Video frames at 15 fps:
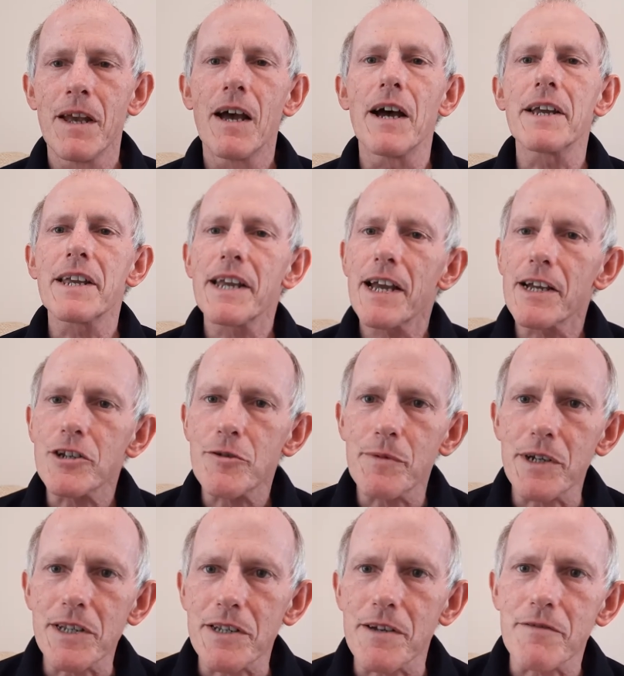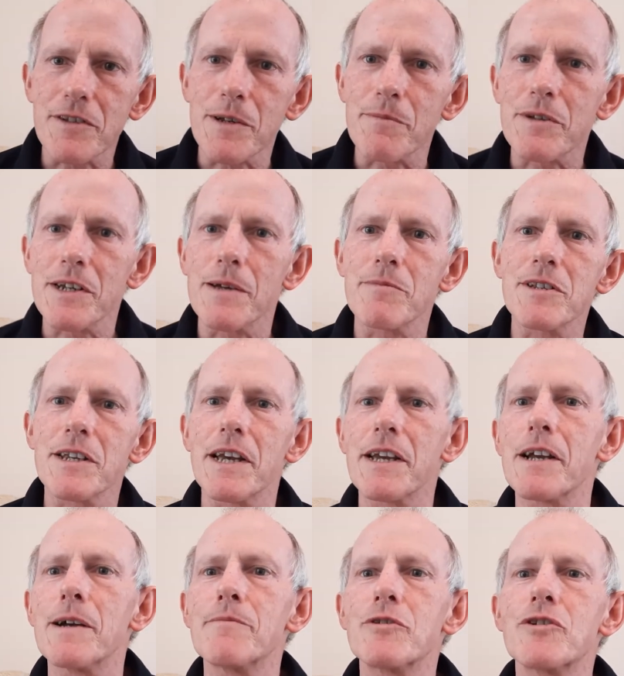I catch myself sometimes saying
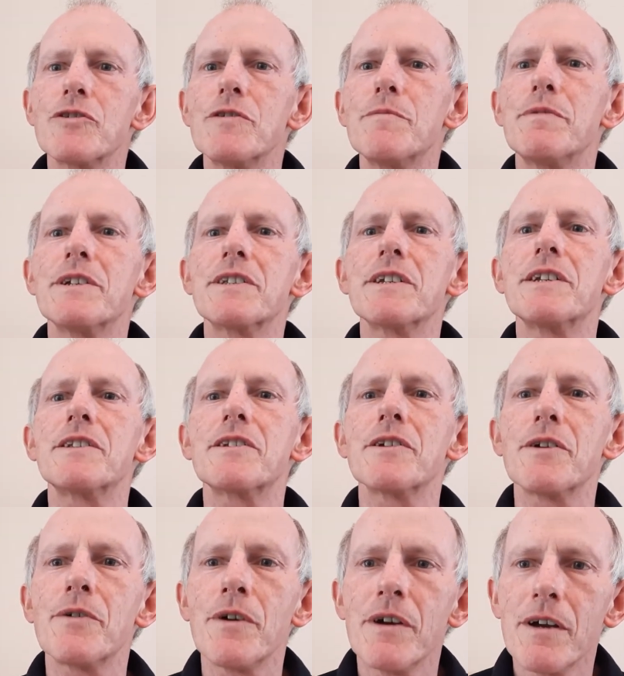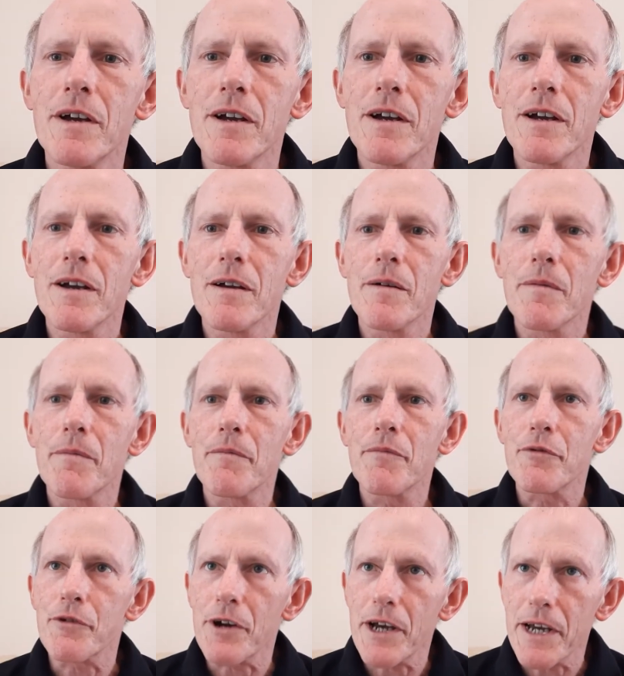I'm too busy to
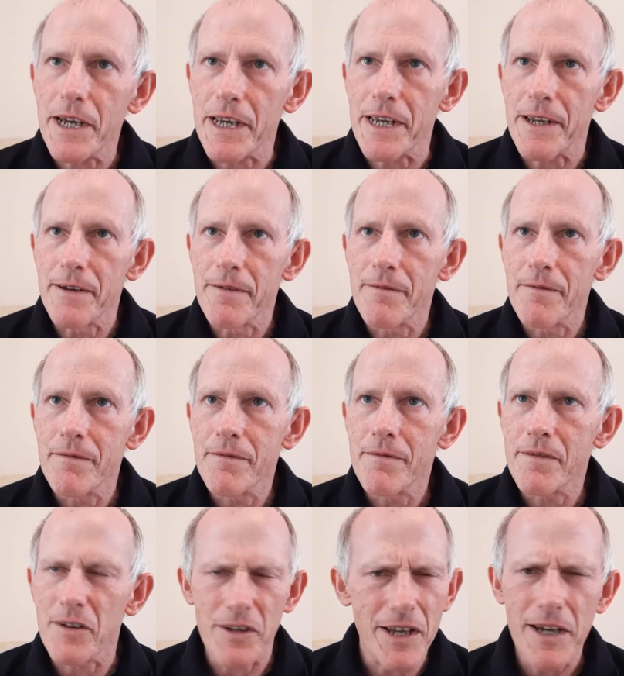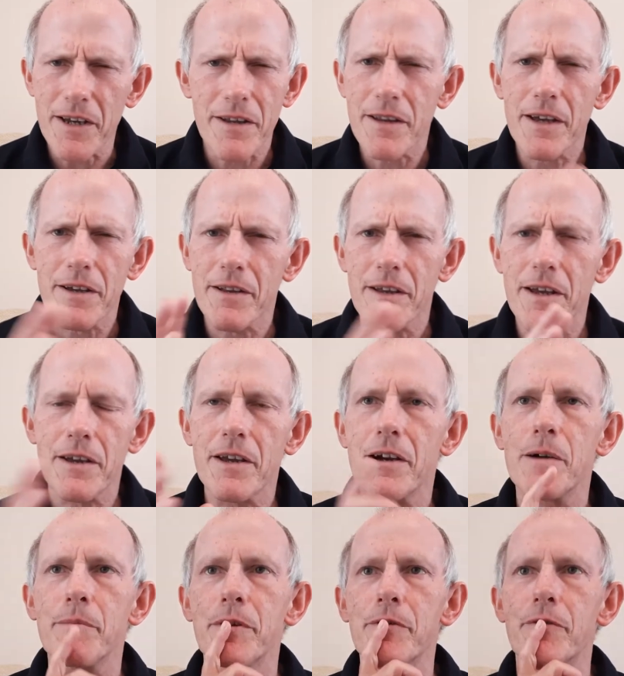pray. Now that, that, that
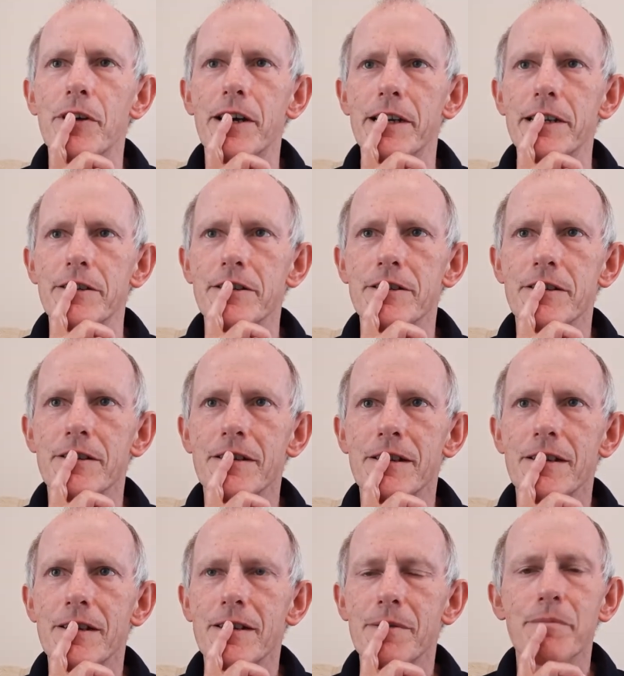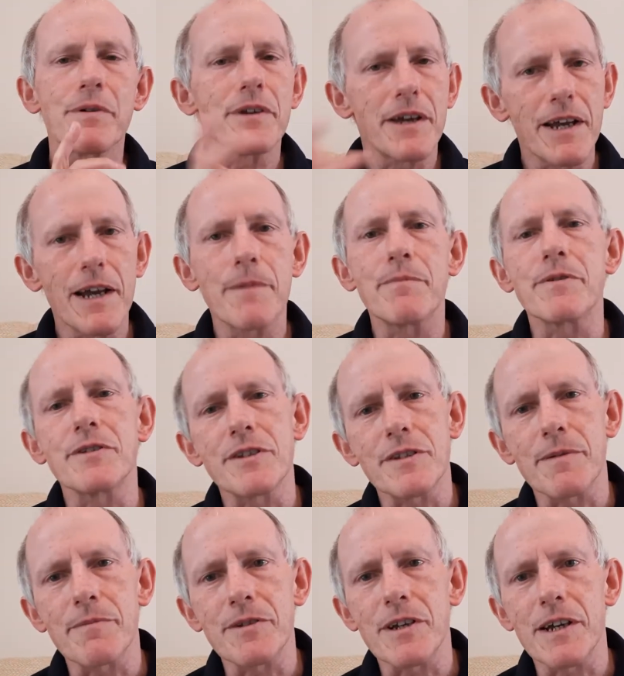can't be right, but it happens
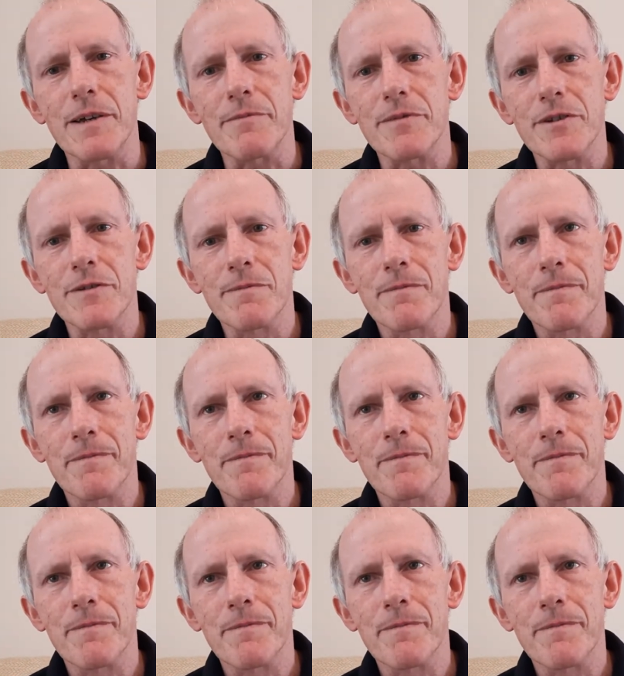sometimes.